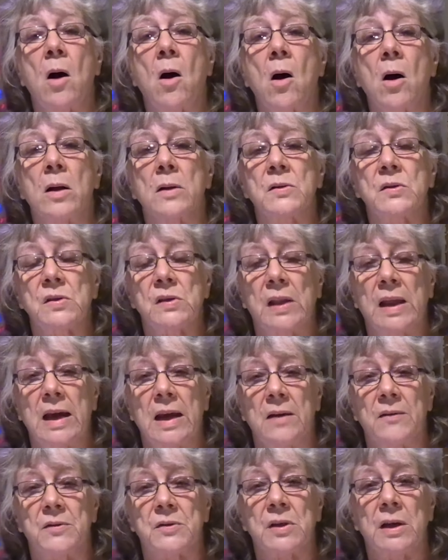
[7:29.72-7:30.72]
All
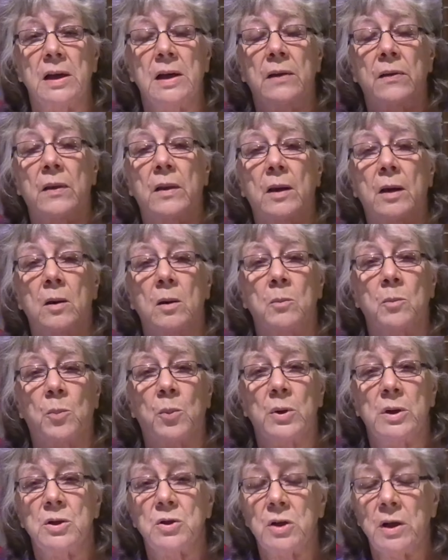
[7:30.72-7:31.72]
slaves in the
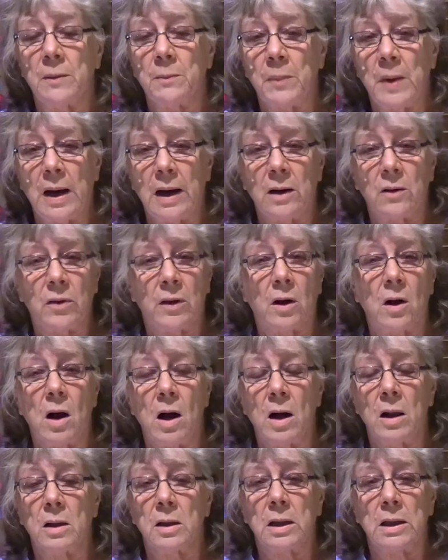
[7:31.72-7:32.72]
British Empire, the
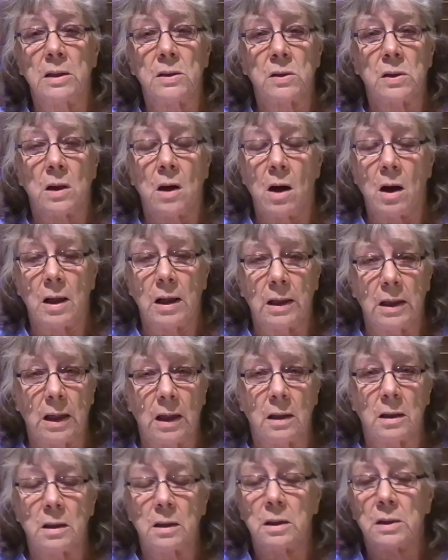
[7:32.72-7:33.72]
colonies, in
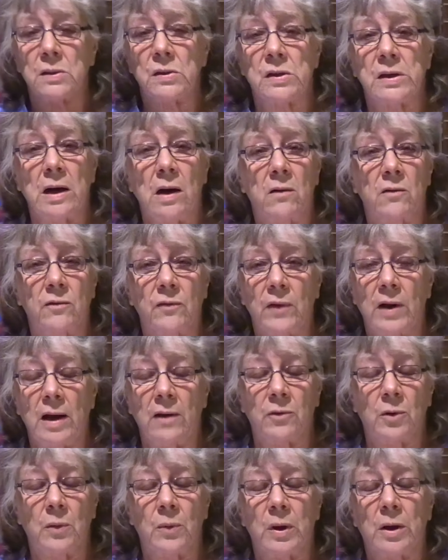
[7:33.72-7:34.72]
England itself,
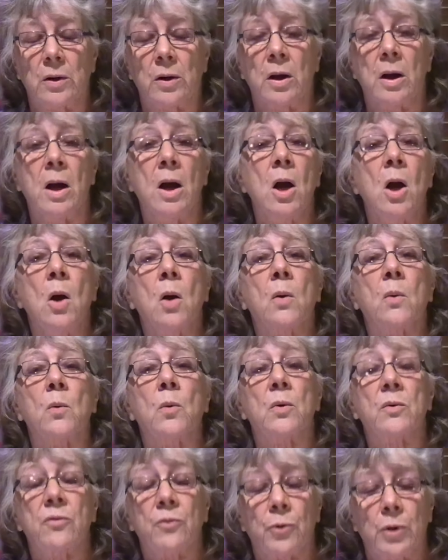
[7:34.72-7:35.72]
everywhere,
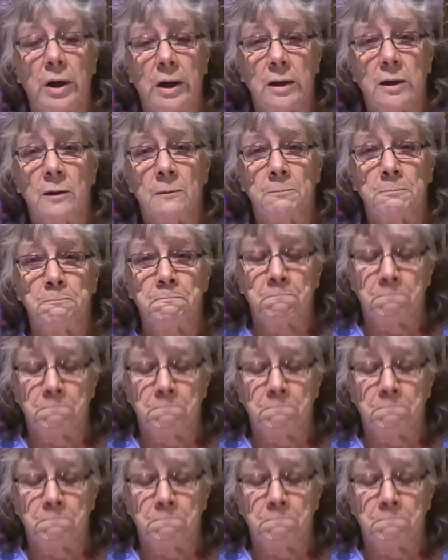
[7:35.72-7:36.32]
were freed.